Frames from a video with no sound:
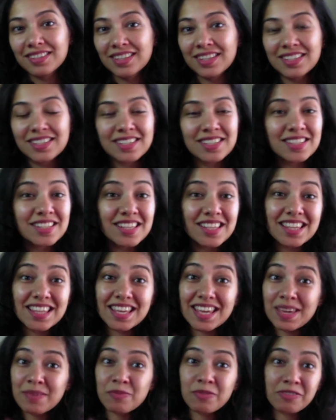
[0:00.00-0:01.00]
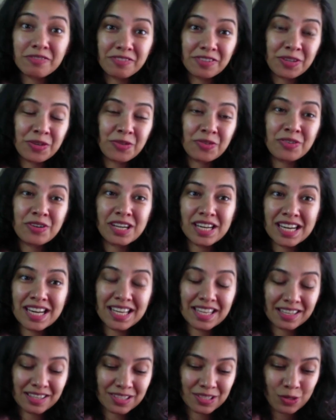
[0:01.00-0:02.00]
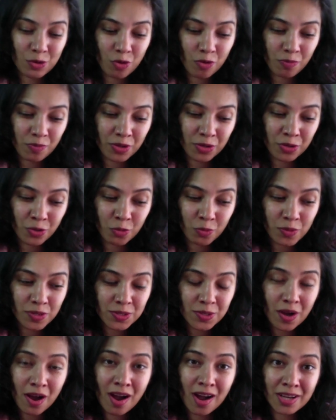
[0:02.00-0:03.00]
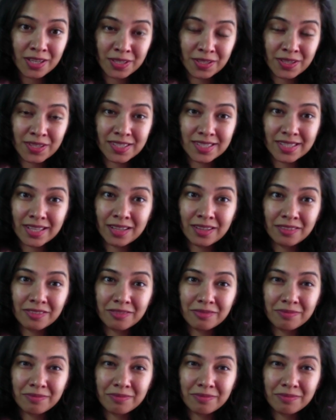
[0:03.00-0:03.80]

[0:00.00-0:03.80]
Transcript: This is the theme of your reading, Scorpio. Don't be so hard on yourself.